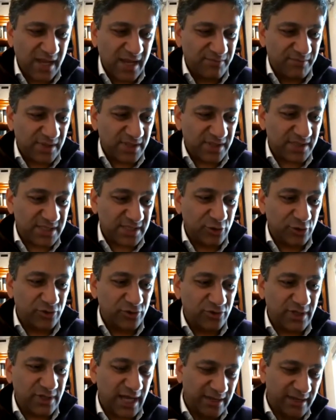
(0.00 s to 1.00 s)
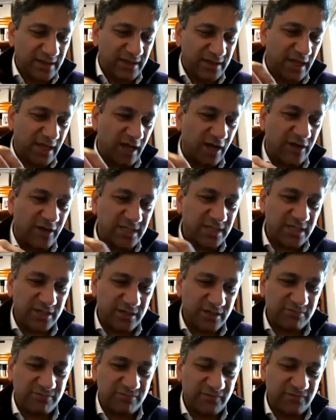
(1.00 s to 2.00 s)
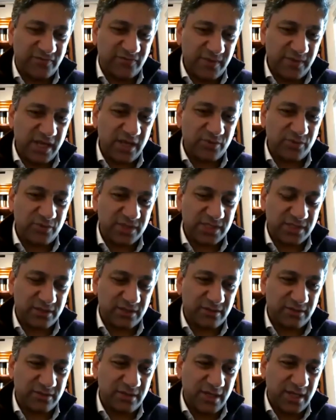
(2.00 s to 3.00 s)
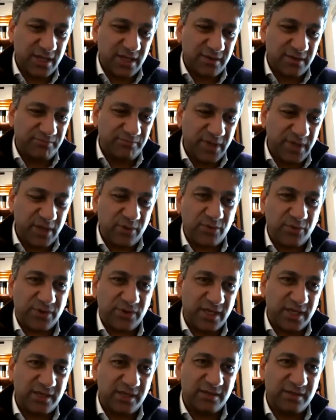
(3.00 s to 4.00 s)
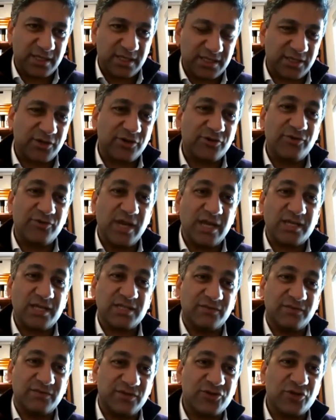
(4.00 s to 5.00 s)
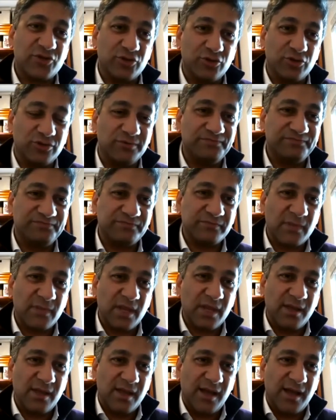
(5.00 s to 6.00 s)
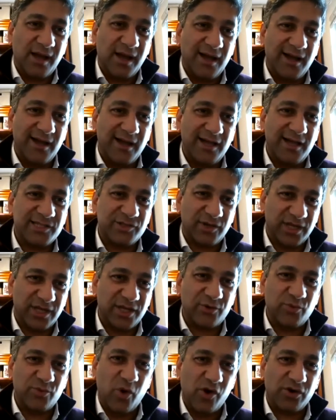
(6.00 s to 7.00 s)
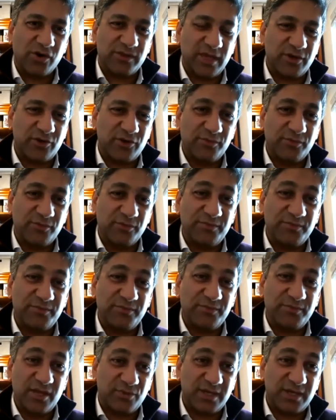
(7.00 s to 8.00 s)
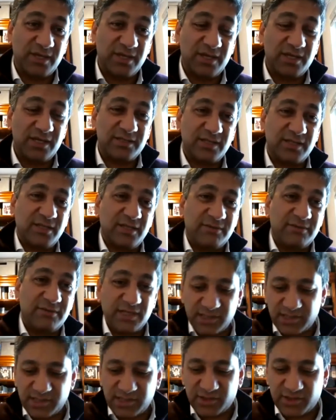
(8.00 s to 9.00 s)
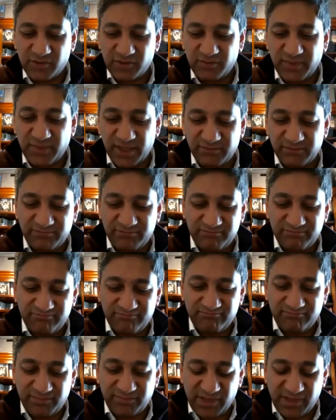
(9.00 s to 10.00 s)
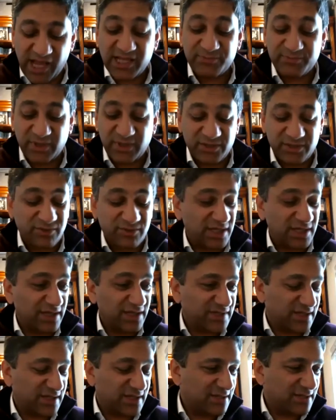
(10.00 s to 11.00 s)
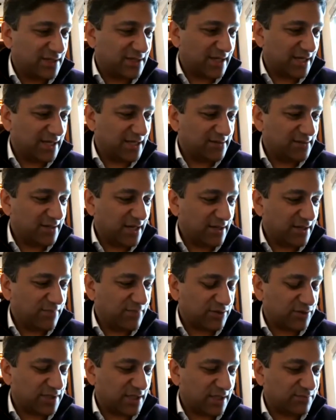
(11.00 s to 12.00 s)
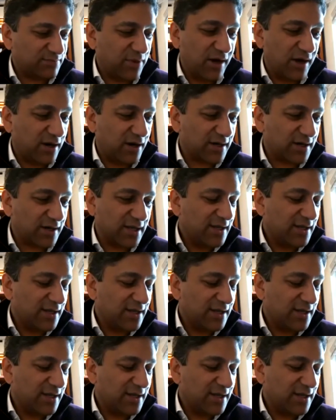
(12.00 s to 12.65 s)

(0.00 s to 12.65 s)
But still, the idea for me was to be within a certain radius of the shul, so I could walk there or be there within an easy distance. So my last place where I lived in Belsize Park,